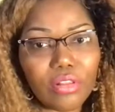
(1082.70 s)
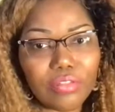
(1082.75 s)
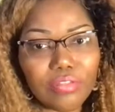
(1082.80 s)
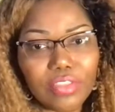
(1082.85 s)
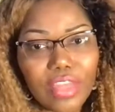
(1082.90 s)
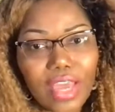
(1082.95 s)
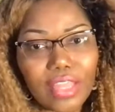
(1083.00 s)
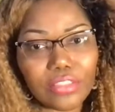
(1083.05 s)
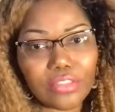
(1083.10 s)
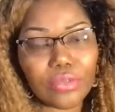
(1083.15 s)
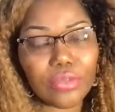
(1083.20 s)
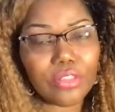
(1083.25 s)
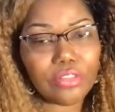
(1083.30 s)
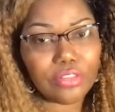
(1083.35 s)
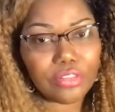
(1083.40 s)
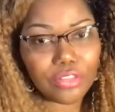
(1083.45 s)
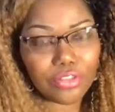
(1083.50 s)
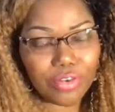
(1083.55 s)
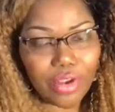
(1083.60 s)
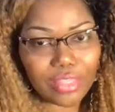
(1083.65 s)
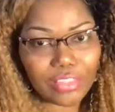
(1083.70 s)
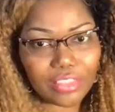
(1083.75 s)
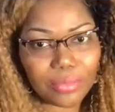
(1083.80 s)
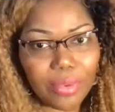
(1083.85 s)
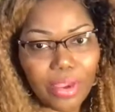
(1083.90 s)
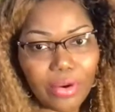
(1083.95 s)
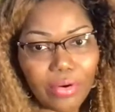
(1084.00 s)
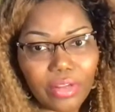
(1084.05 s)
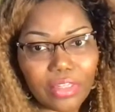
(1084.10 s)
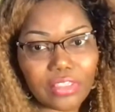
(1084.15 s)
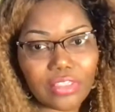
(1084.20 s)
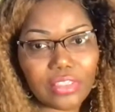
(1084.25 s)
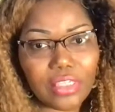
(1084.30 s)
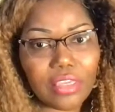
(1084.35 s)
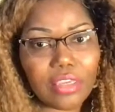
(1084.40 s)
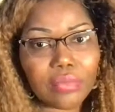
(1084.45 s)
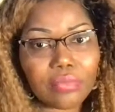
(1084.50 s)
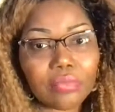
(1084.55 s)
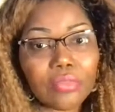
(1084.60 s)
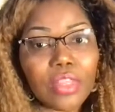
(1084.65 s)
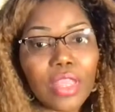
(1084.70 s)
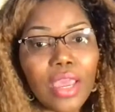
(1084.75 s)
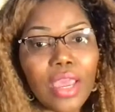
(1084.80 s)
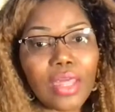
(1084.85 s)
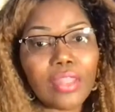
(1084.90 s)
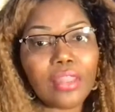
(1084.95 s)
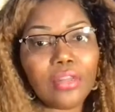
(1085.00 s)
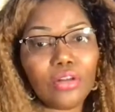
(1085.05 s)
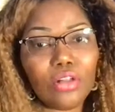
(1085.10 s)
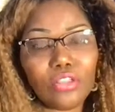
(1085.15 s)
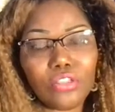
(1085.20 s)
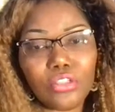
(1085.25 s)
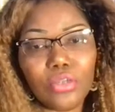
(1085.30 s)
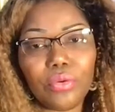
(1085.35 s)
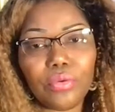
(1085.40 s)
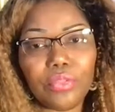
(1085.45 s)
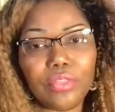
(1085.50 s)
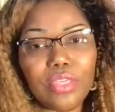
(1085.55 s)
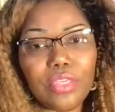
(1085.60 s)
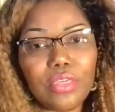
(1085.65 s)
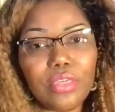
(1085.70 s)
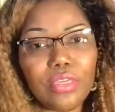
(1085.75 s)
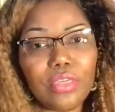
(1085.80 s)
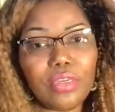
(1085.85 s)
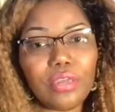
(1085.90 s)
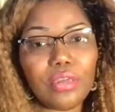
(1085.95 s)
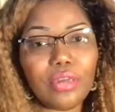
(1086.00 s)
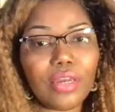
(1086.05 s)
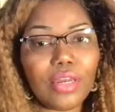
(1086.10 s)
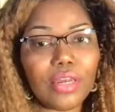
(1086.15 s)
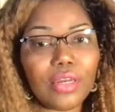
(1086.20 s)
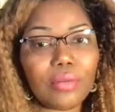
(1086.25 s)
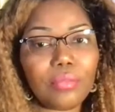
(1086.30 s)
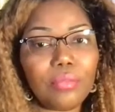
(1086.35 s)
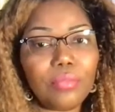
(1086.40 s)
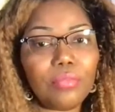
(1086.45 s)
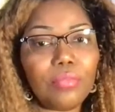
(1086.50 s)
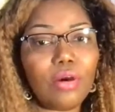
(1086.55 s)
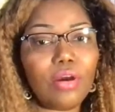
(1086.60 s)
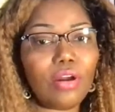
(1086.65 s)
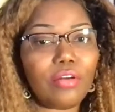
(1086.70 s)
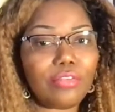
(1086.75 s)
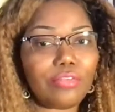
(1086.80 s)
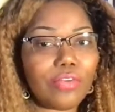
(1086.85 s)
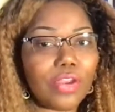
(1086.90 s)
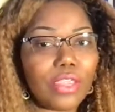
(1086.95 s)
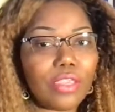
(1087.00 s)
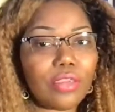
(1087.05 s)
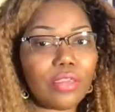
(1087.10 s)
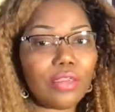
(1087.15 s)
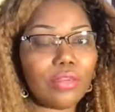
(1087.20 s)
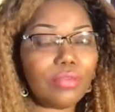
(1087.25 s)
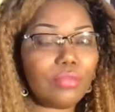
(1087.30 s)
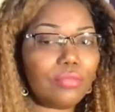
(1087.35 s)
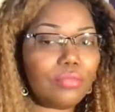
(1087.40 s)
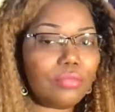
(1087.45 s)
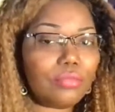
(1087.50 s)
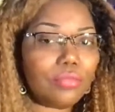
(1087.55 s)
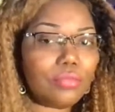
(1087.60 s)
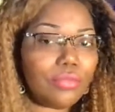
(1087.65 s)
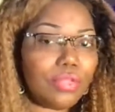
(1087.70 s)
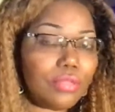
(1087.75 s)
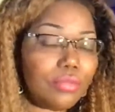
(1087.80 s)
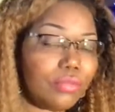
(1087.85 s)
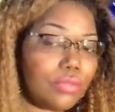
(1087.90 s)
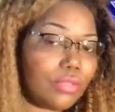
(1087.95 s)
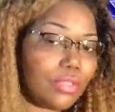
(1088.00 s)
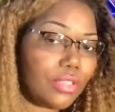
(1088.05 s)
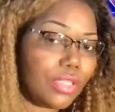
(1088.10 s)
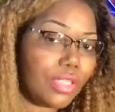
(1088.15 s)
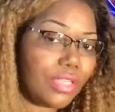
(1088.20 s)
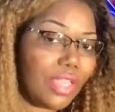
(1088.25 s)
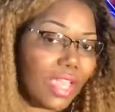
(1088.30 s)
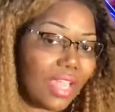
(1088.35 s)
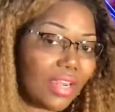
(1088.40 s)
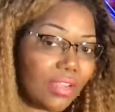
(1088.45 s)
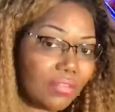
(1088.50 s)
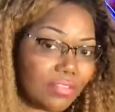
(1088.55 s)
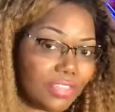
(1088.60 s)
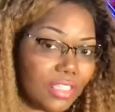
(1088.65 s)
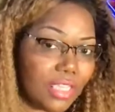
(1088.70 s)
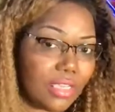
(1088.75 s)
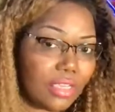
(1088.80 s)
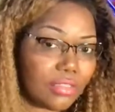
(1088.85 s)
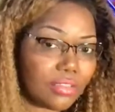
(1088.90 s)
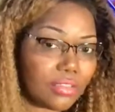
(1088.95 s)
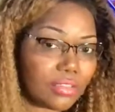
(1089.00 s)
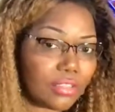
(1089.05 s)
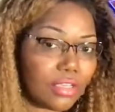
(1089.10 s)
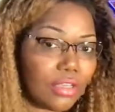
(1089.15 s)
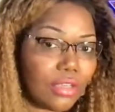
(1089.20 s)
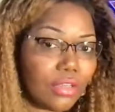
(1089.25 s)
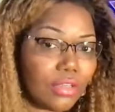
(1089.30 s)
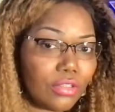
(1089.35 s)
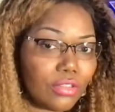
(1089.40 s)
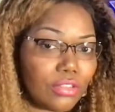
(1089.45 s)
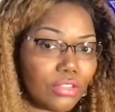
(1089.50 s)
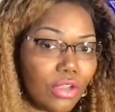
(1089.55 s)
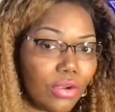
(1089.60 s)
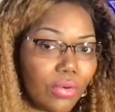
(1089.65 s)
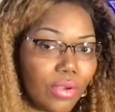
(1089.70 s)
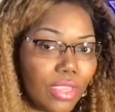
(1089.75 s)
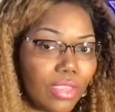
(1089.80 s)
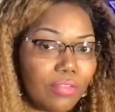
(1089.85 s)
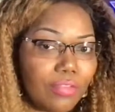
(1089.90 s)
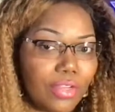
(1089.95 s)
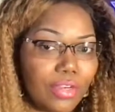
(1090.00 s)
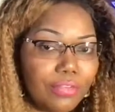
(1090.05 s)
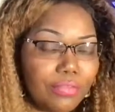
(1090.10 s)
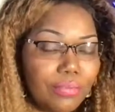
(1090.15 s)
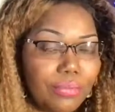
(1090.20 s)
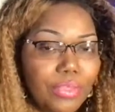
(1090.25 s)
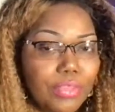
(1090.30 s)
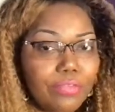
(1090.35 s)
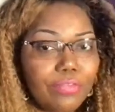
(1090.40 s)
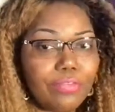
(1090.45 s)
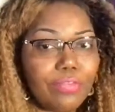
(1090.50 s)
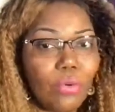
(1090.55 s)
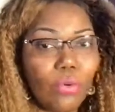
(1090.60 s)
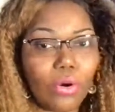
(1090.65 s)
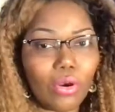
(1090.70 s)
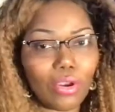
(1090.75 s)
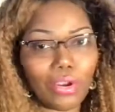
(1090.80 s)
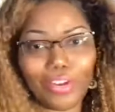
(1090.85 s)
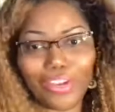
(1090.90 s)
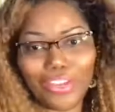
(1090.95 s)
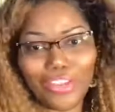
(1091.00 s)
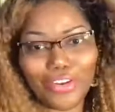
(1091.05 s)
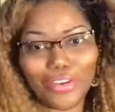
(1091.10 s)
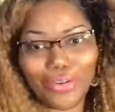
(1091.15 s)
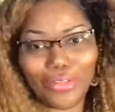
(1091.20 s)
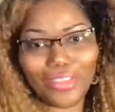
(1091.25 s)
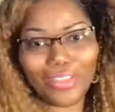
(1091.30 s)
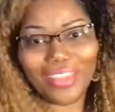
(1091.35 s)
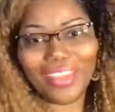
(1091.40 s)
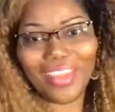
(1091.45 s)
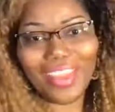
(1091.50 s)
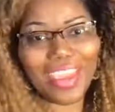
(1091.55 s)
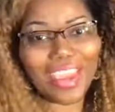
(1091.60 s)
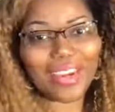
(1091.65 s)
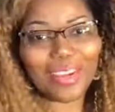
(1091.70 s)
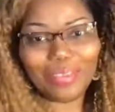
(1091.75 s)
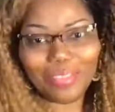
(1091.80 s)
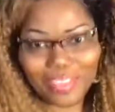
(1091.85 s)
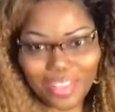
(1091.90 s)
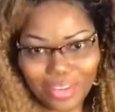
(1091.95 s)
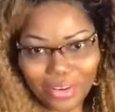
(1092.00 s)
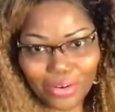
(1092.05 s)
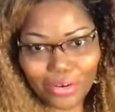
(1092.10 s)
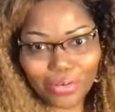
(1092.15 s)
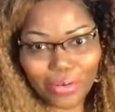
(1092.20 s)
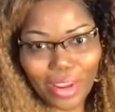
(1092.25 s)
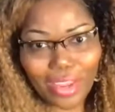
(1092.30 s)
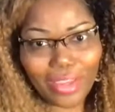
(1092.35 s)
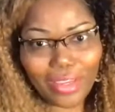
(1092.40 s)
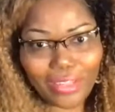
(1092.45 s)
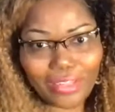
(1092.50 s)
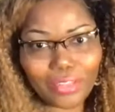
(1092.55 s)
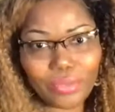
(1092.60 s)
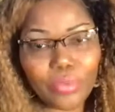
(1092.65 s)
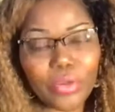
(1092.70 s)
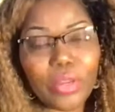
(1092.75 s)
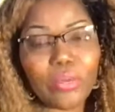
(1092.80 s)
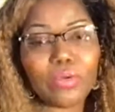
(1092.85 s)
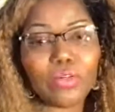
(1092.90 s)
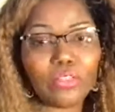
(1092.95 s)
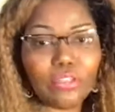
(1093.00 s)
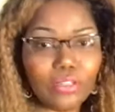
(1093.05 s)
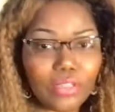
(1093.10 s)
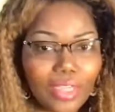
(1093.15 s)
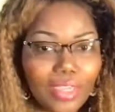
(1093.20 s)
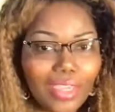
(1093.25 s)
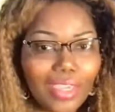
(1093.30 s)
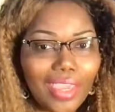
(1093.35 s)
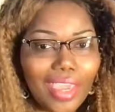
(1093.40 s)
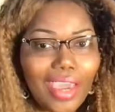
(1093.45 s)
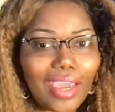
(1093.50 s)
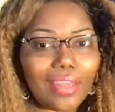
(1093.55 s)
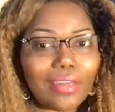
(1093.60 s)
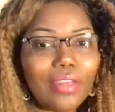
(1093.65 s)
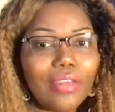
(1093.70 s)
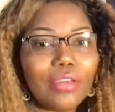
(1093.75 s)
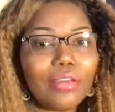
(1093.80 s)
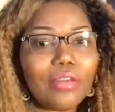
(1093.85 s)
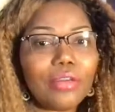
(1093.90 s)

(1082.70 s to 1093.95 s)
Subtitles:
of that. So there's the transparency, and then also the offering the NFTs. So even before, the NFT craze, we were looking at